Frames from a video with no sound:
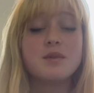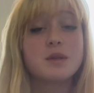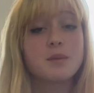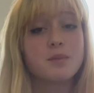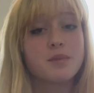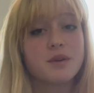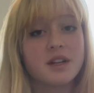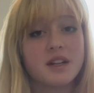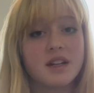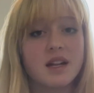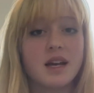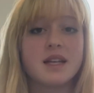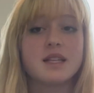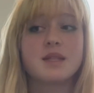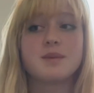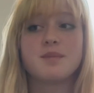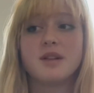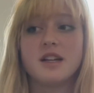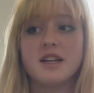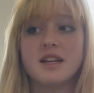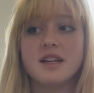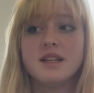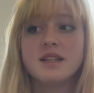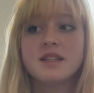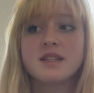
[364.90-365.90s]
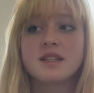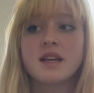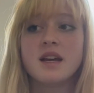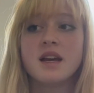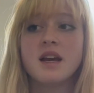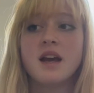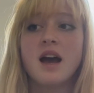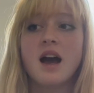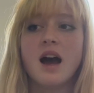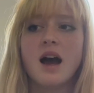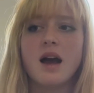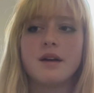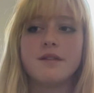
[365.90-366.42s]
a pretty nice place.
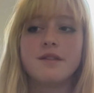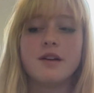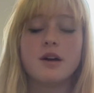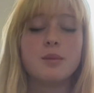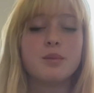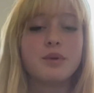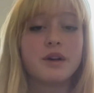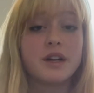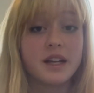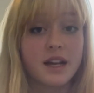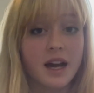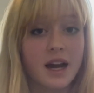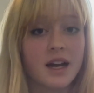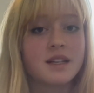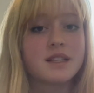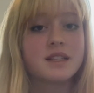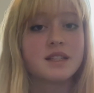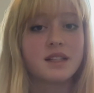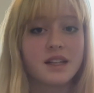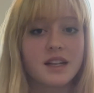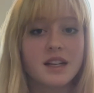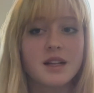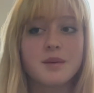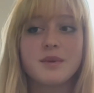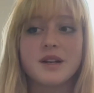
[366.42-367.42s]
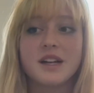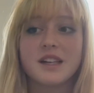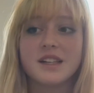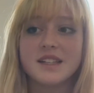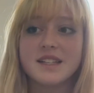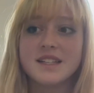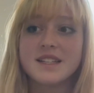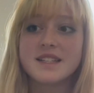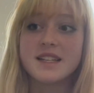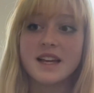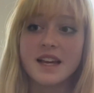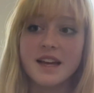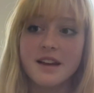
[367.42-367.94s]
I felt pretty isolated, but at
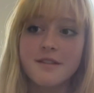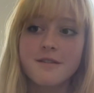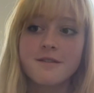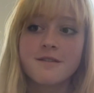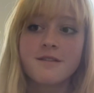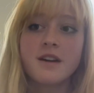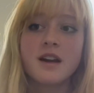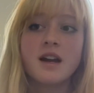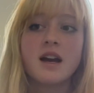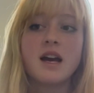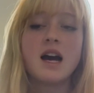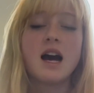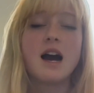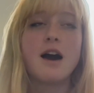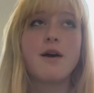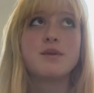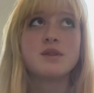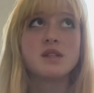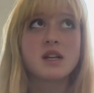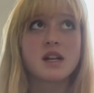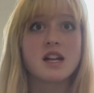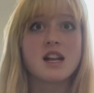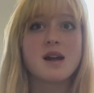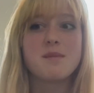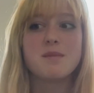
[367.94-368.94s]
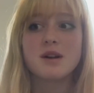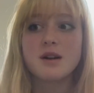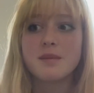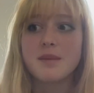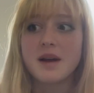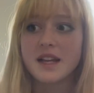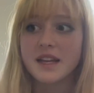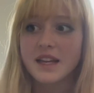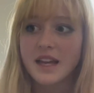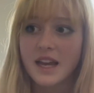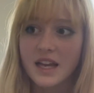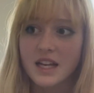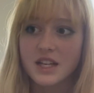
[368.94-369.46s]
least safe. I was on a number of
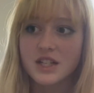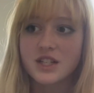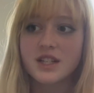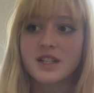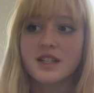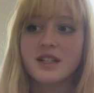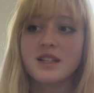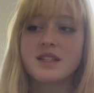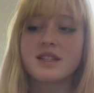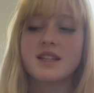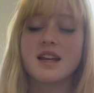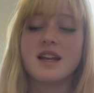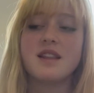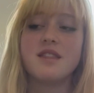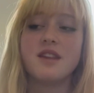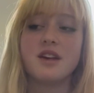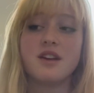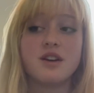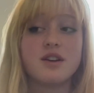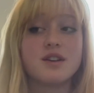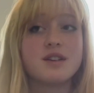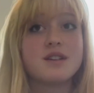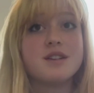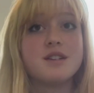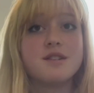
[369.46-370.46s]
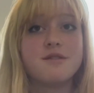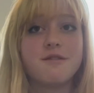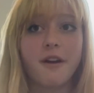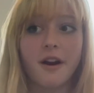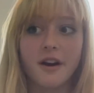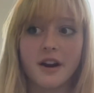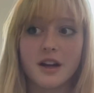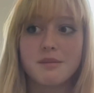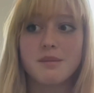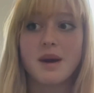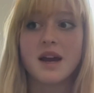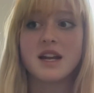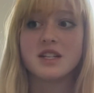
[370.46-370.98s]
medications, and the nurses
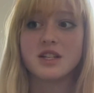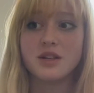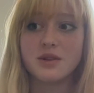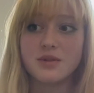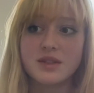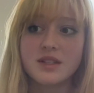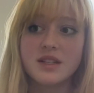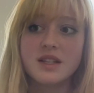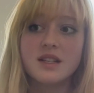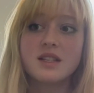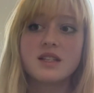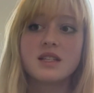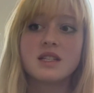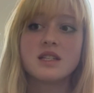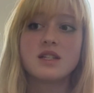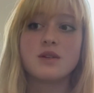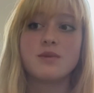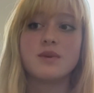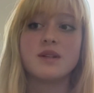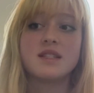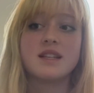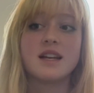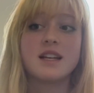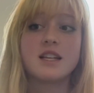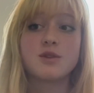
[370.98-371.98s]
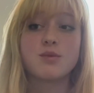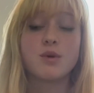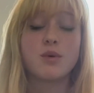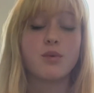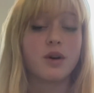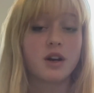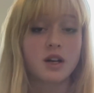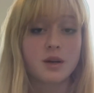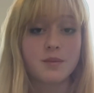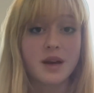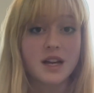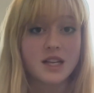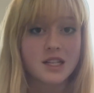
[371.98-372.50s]
varied my doses to assess what
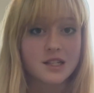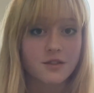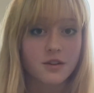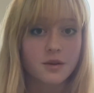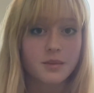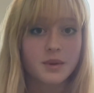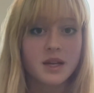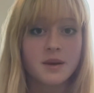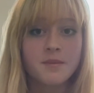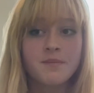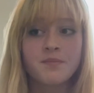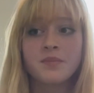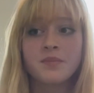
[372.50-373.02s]
worked best for me.